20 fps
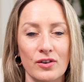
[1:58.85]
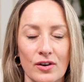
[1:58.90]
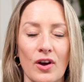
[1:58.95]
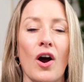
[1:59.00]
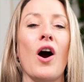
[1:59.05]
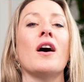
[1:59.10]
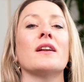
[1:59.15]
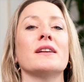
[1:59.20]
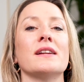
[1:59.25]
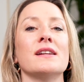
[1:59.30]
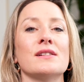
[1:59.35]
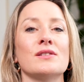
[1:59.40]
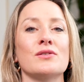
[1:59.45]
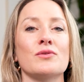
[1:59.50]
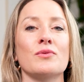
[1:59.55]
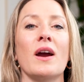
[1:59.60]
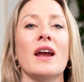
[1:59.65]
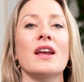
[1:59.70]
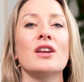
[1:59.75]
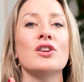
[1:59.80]
audience,
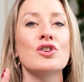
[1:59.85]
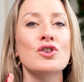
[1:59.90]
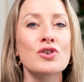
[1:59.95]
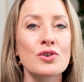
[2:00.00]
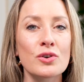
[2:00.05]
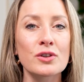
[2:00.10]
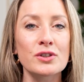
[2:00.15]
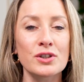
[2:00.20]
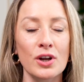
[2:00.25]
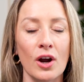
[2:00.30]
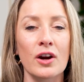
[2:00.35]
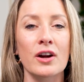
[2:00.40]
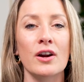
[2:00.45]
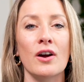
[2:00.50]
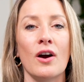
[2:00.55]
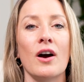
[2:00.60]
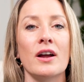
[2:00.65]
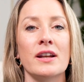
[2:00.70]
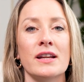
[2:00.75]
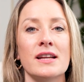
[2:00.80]
right? Your target
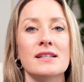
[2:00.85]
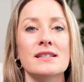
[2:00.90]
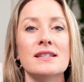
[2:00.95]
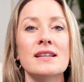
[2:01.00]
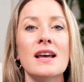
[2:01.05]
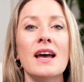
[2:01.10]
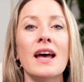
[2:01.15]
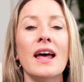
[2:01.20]
audience.